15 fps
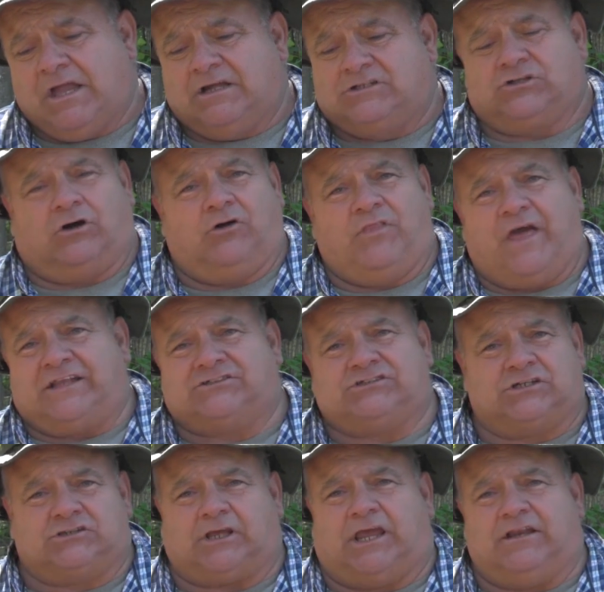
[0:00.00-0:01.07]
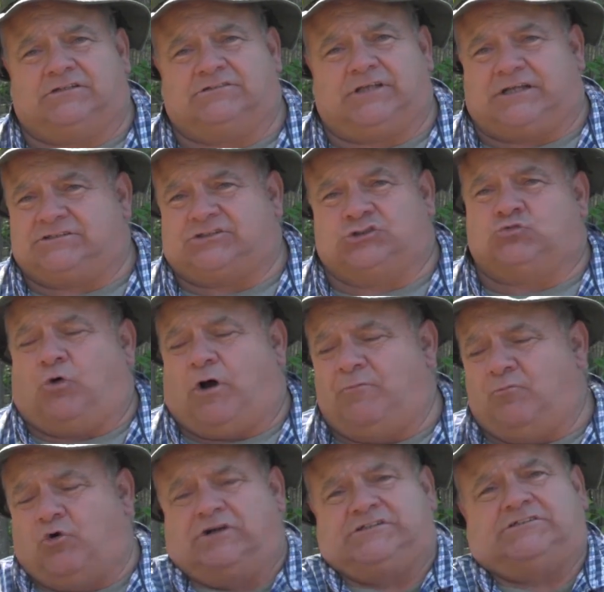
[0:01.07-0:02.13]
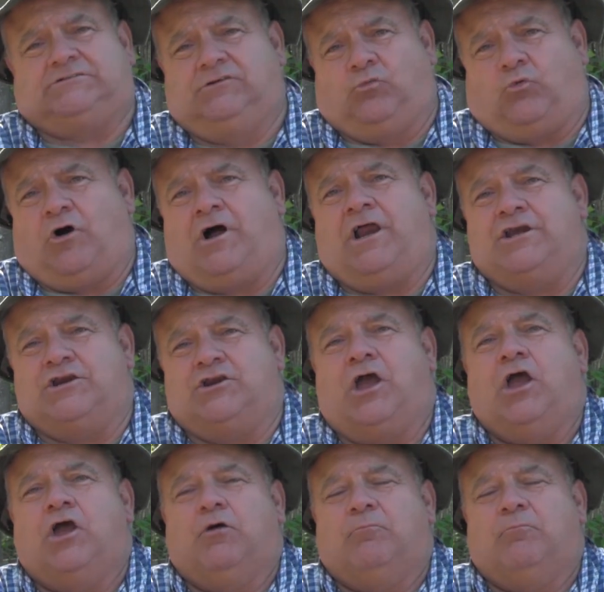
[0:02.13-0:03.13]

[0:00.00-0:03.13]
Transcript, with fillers: so that's just that's just one more one